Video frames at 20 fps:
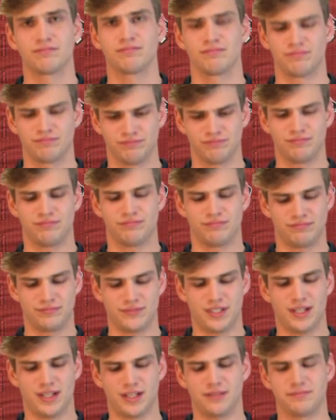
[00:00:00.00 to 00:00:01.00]

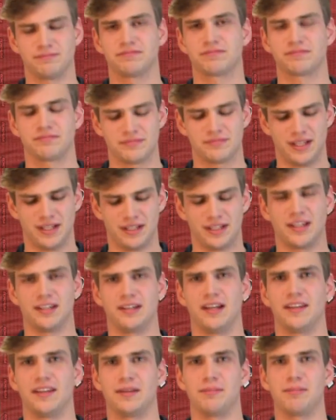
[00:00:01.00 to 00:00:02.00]
and, the,
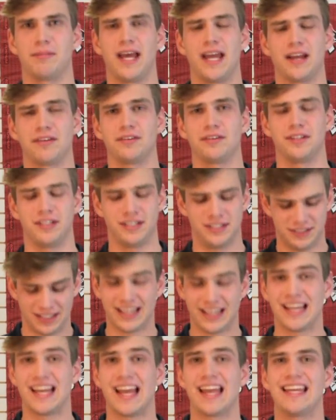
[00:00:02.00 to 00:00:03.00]
and the mag release
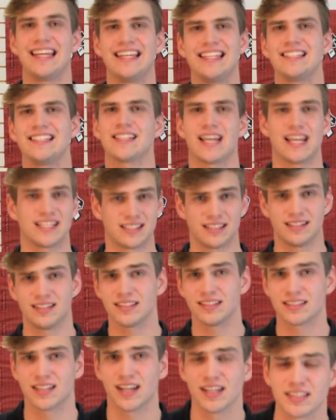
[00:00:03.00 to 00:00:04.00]
is as
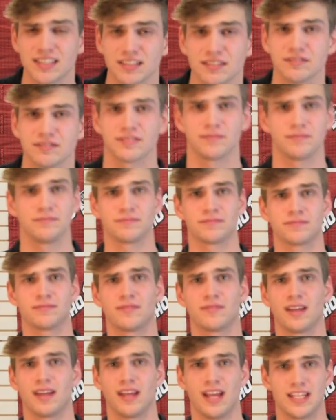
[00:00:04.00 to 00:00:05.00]
indecisive
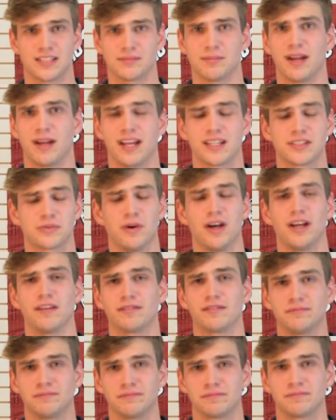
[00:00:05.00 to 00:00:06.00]
as my
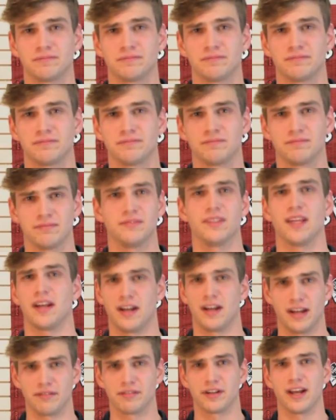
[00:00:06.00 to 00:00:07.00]
ex-wife that I
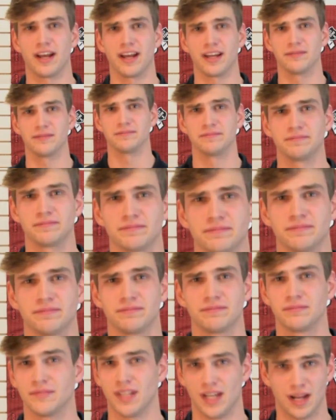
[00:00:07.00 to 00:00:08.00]
never had,
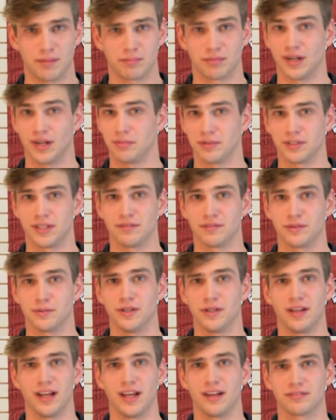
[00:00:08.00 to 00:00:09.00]
and I probably never will